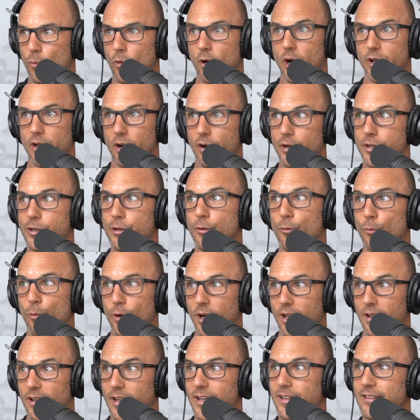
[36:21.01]
What are you
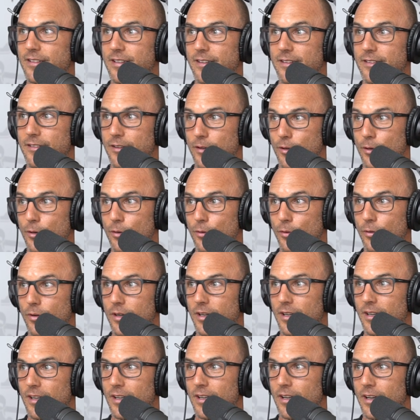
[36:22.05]
willing to do?
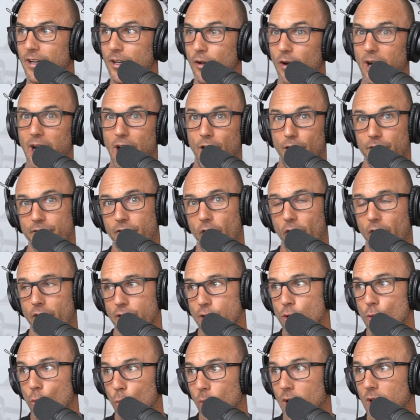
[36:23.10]
You know, how far are
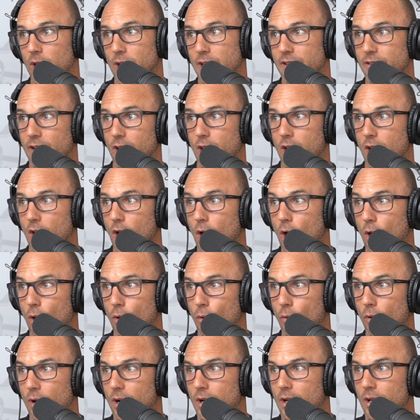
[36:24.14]
you willing to
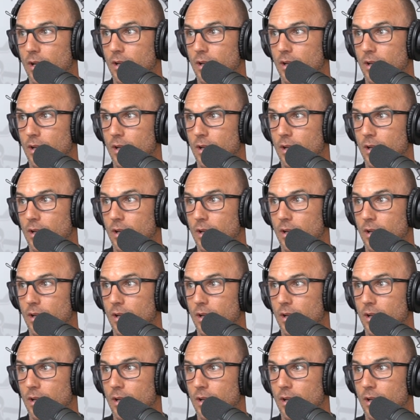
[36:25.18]
go?